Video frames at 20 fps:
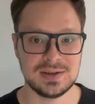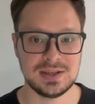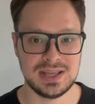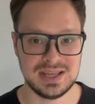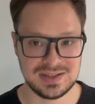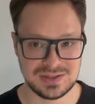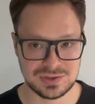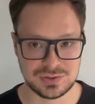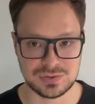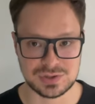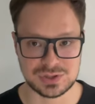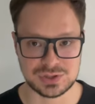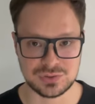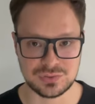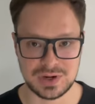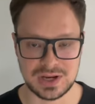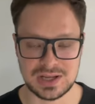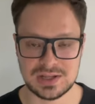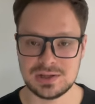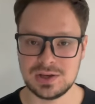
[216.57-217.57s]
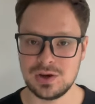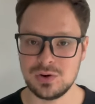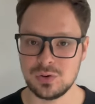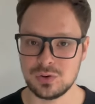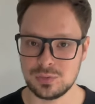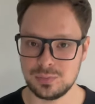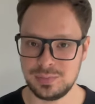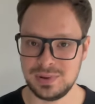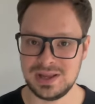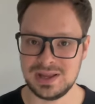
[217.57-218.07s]
interest rate
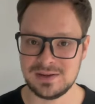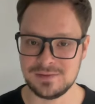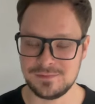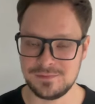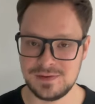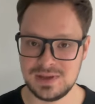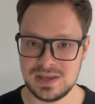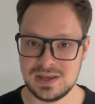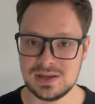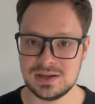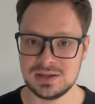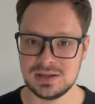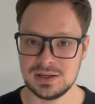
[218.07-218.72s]
or pay a fee